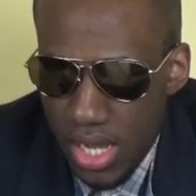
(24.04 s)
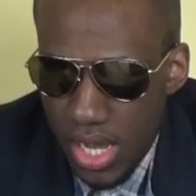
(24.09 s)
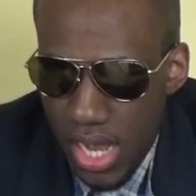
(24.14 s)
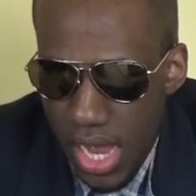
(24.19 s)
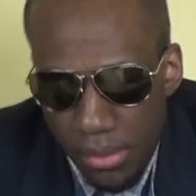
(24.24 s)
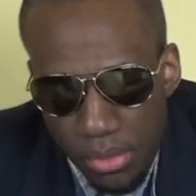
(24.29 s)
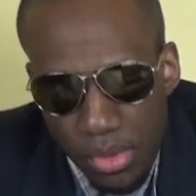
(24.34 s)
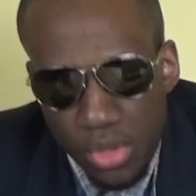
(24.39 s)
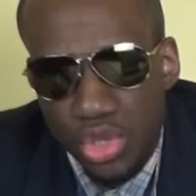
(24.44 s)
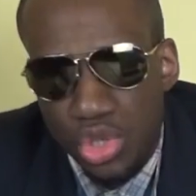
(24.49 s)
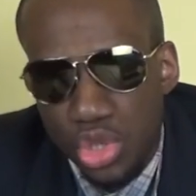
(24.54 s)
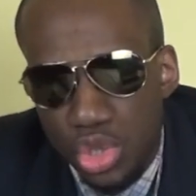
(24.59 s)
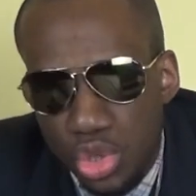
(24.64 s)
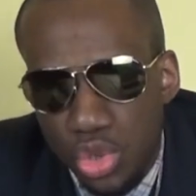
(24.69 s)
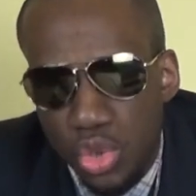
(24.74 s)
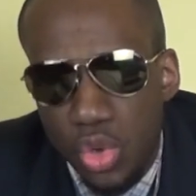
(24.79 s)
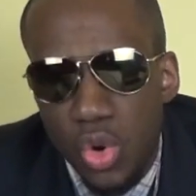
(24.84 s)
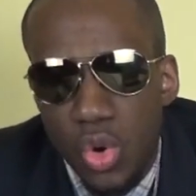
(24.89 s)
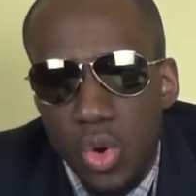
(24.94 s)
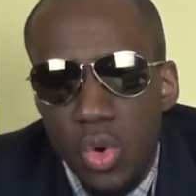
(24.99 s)
I'm not
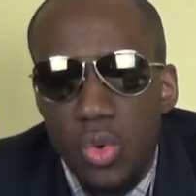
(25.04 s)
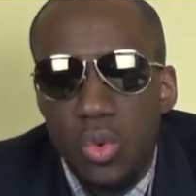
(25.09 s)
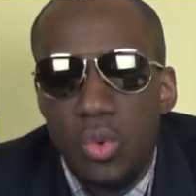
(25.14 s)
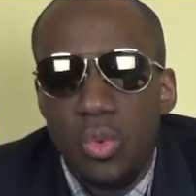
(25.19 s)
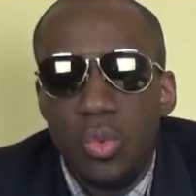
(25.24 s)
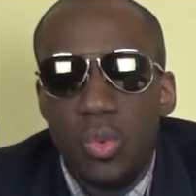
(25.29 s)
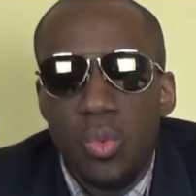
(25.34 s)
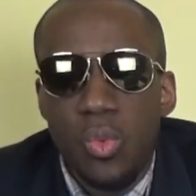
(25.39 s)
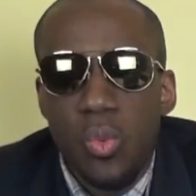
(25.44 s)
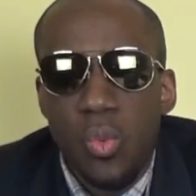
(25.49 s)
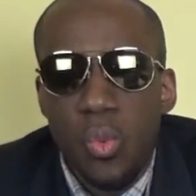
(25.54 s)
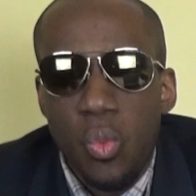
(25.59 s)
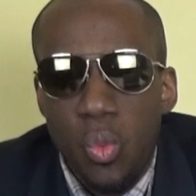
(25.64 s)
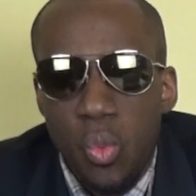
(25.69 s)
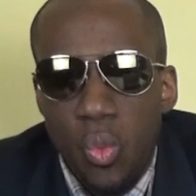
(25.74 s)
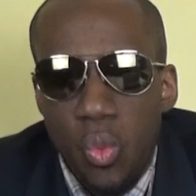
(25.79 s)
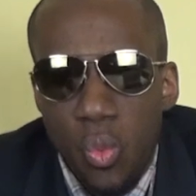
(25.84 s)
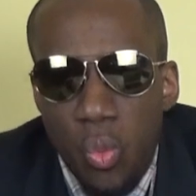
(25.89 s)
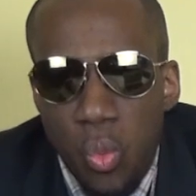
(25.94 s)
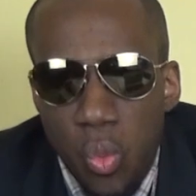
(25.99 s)
sure
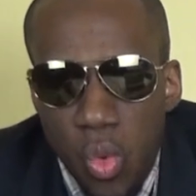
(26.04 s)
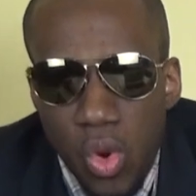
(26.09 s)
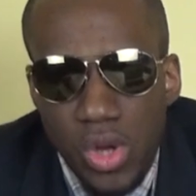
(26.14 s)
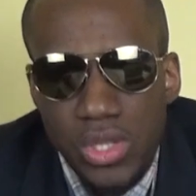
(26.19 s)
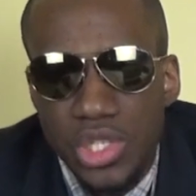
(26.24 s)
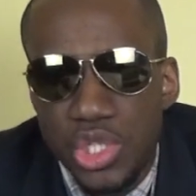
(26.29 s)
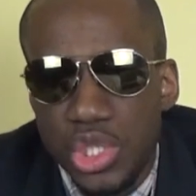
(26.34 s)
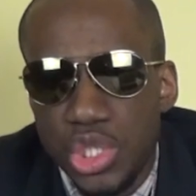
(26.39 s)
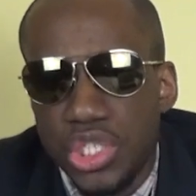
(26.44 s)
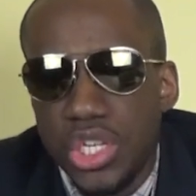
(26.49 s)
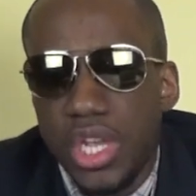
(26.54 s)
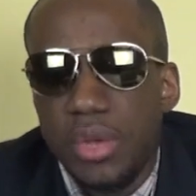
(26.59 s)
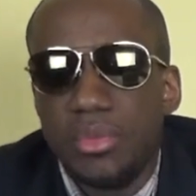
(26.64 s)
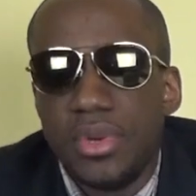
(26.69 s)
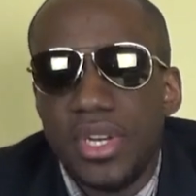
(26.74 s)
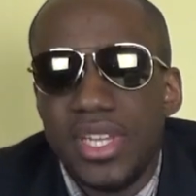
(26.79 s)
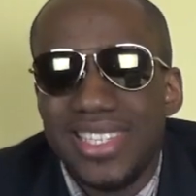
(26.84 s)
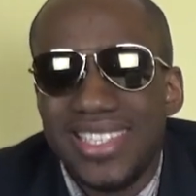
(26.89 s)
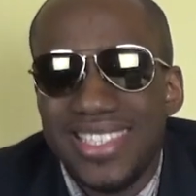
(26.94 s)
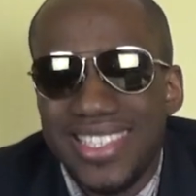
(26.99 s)
what
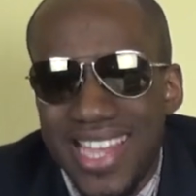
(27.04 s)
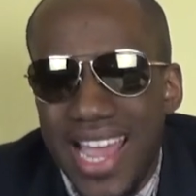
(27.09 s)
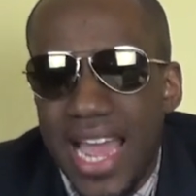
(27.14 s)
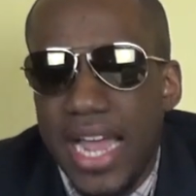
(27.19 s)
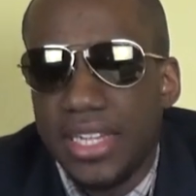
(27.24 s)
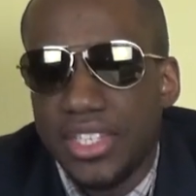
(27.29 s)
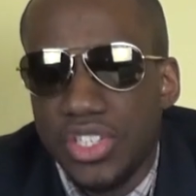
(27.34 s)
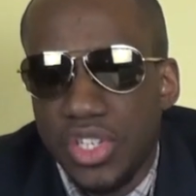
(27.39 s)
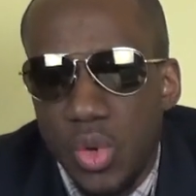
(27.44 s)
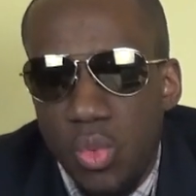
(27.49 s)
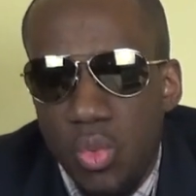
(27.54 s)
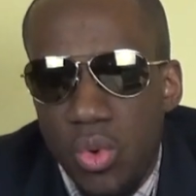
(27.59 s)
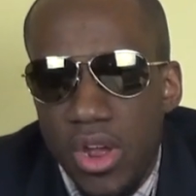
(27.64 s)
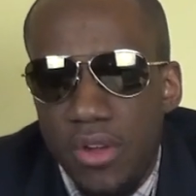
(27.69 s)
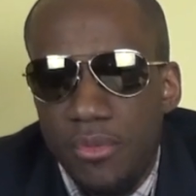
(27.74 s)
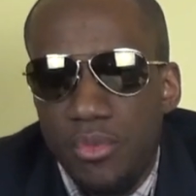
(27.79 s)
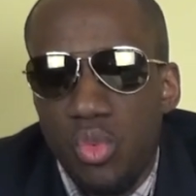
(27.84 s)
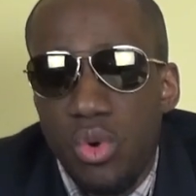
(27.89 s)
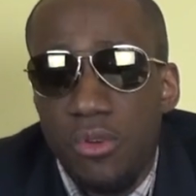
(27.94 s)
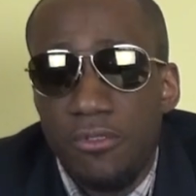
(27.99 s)
Germany's tactic
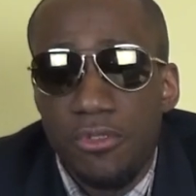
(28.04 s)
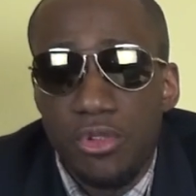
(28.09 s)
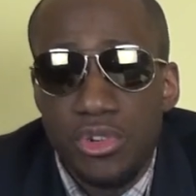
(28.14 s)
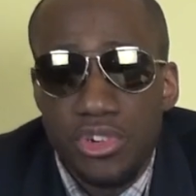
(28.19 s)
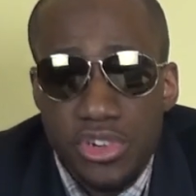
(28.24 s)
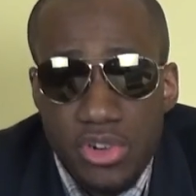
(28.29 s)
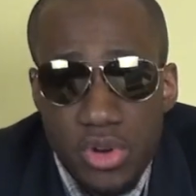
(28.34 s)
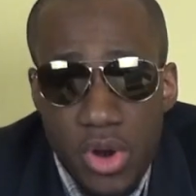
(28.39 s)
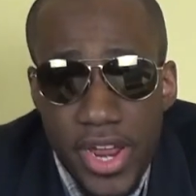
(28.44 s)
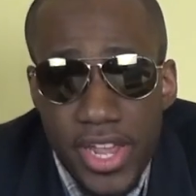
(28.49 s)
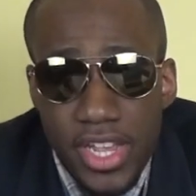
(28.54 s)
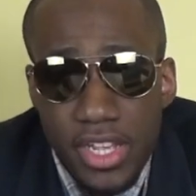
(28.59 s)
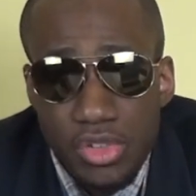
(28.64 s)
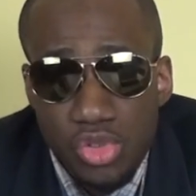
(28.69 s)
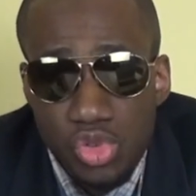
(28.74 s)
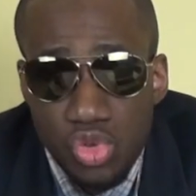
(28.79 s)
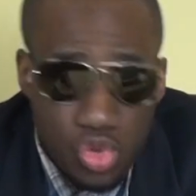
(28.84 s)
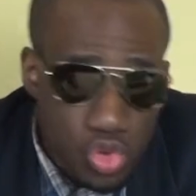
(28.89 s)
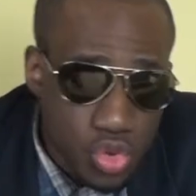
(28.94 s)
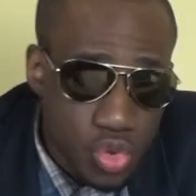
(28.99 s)
were for trying
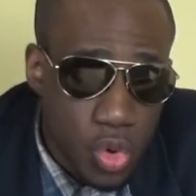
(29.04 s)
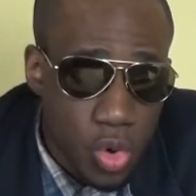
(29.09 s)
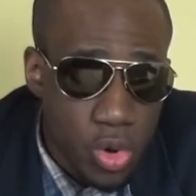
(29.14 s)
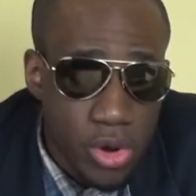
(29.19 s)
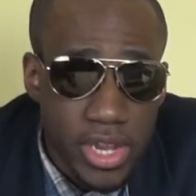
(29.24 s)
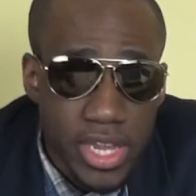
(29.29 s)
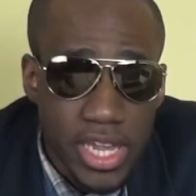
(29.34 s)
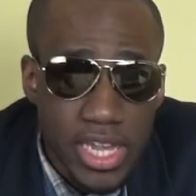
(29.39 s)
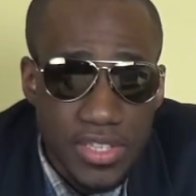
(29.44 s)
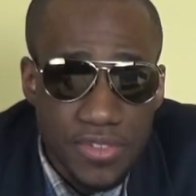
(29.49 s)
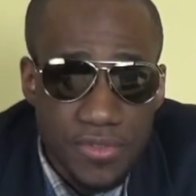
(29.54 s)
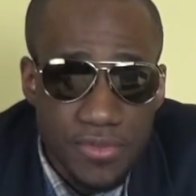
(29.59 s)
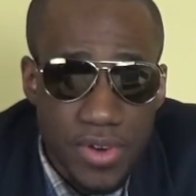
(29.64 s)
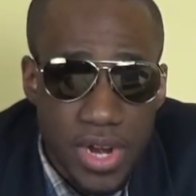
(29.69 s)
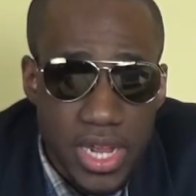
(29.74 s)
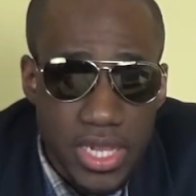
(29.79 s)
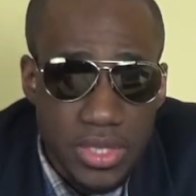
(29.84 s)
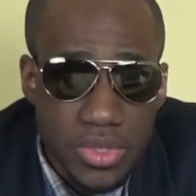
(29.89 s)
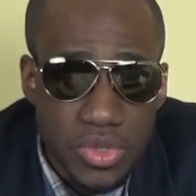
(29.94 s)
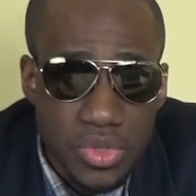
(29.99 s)
to score against
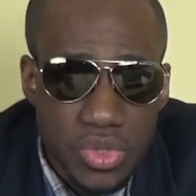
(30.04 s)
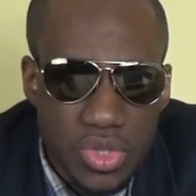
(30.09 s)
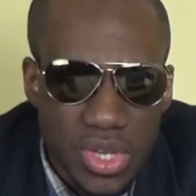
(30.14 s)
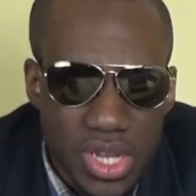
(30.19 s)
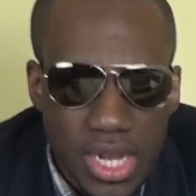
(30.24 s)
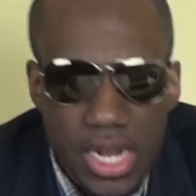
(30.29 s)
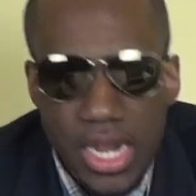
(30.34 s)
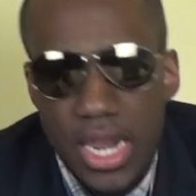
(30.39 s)
France.